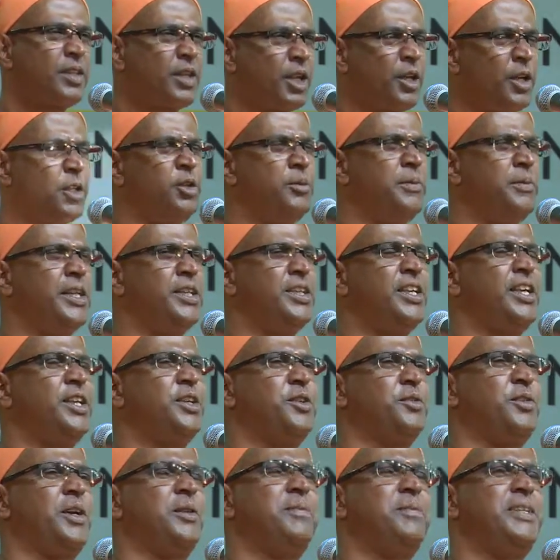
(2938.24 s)
You may say,
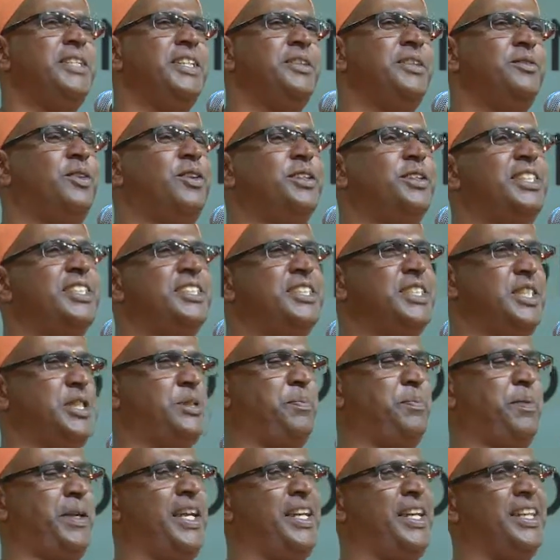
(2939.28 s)
Swamiji, what is this
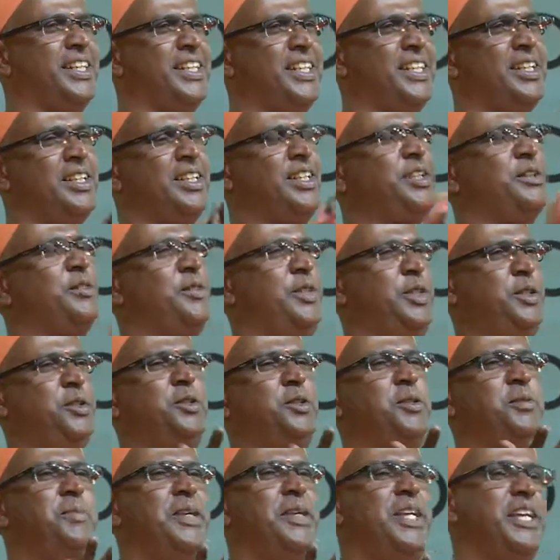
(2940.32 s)
prayer? We
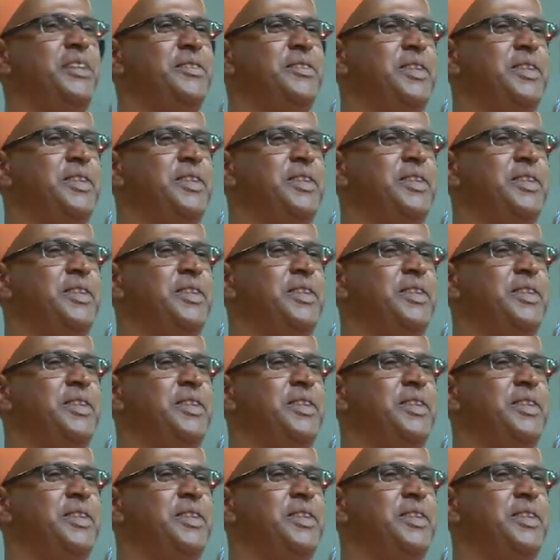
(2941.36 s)
don't believe